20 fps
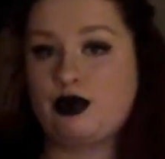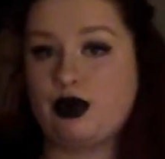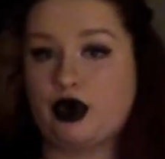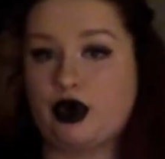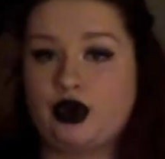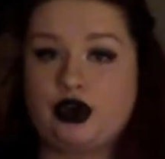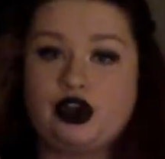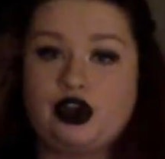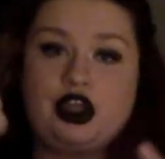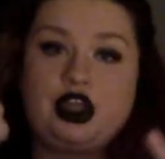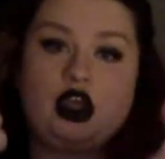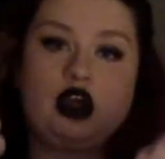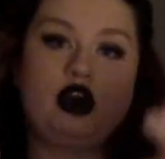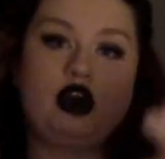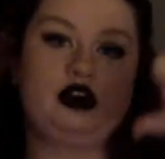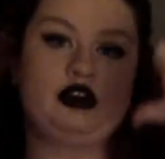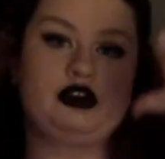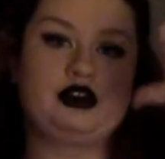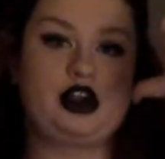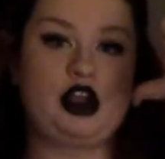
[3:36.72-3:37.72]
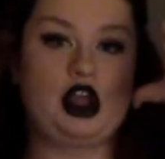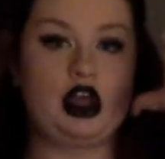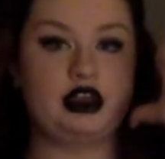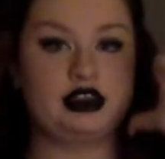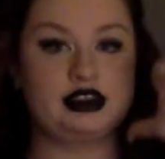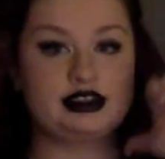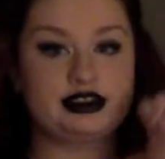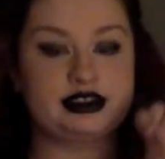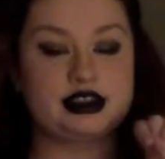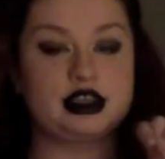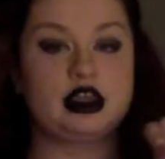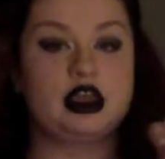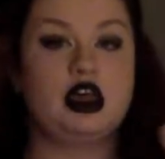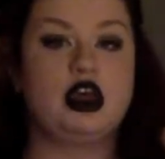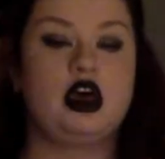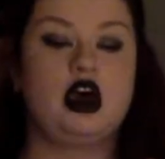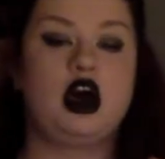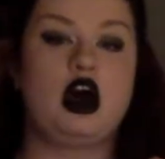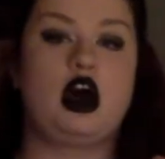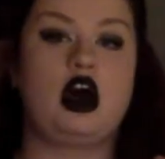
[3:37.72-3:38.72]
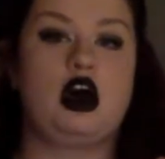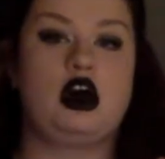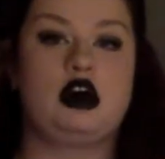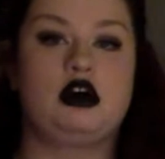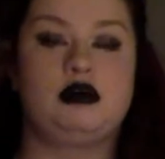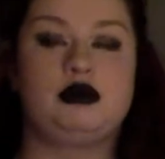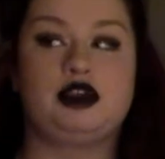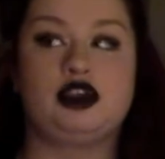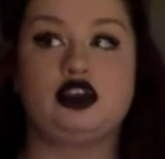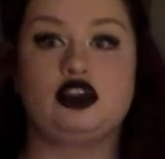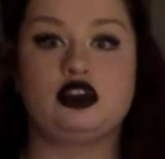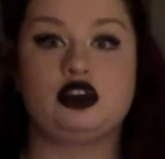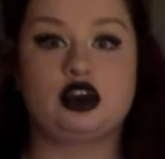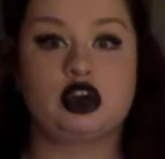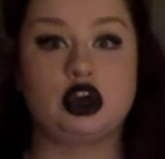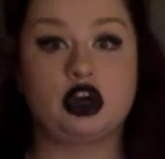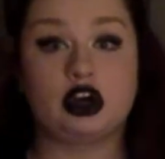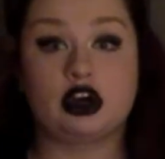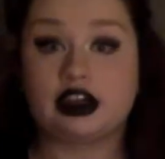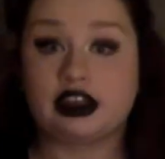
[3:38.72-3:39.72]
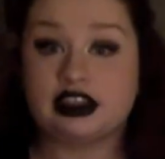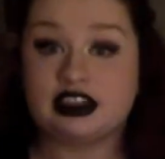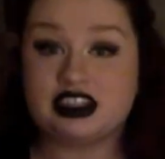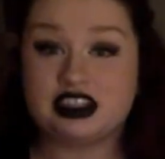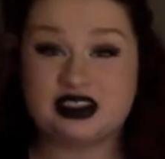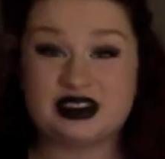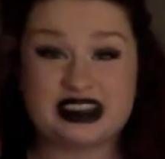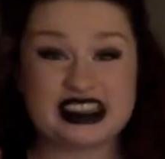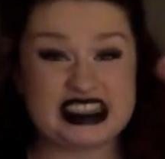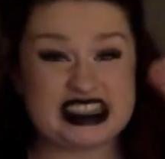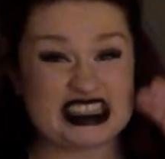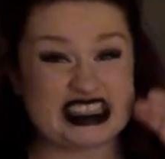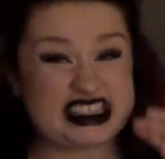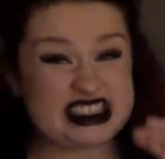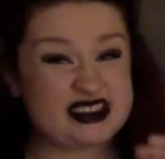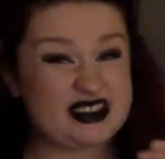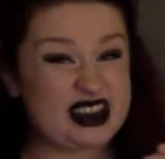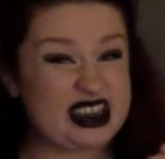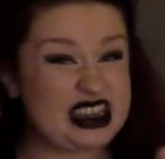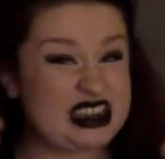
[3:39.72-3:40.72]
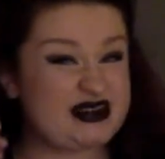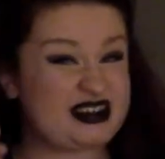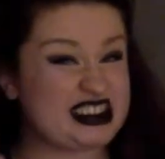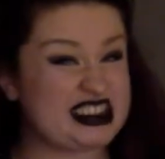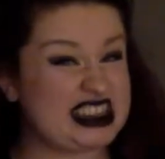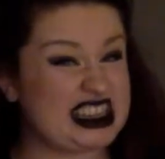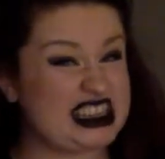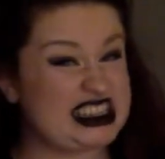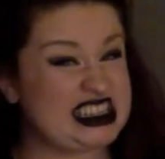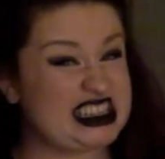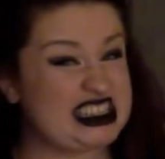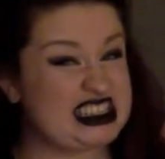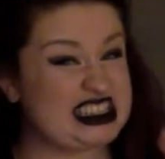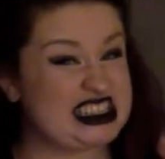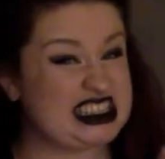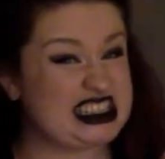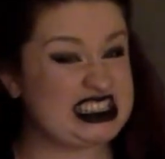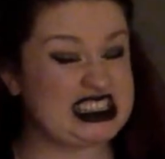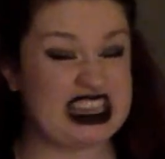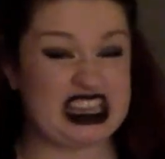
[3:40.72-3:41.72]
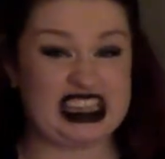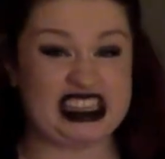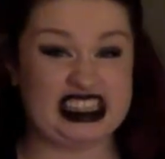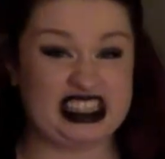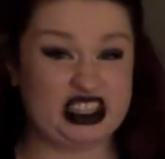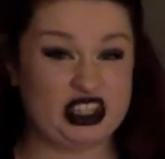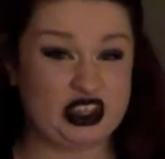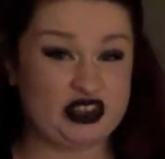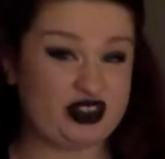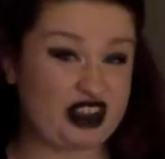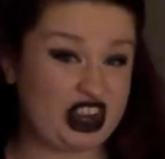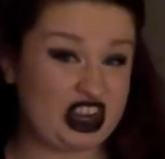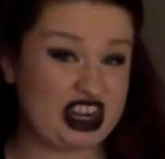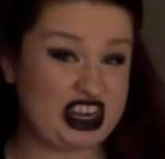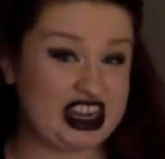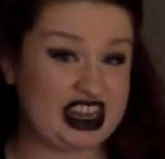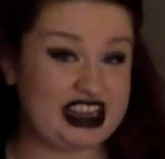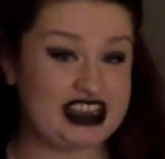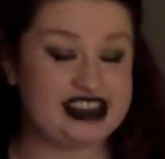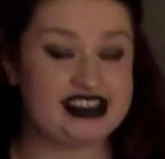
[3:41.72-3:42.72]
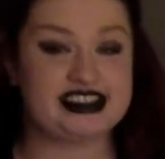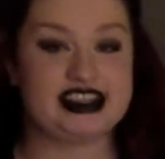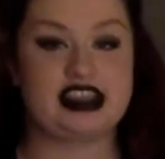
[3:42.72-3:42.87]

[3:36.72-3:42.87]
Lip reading: Pouring over us. You could do it this way, but that doesn't exactly look very nice.